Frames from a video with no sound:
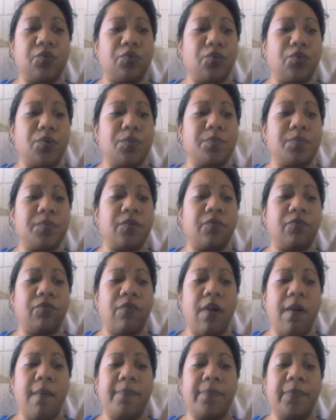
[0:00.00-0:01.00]
groups
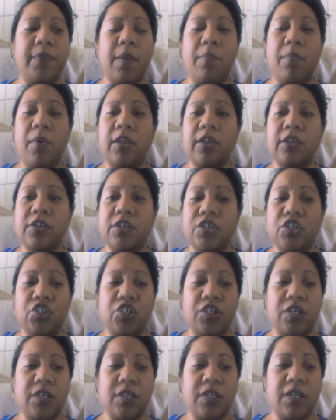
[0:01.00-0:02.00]
from the
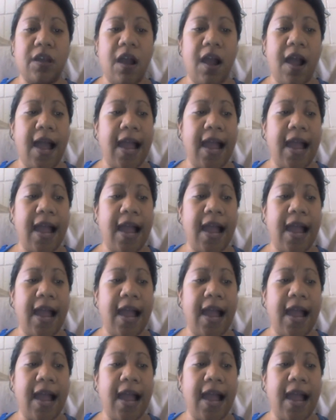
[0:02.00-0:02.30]
Polynesian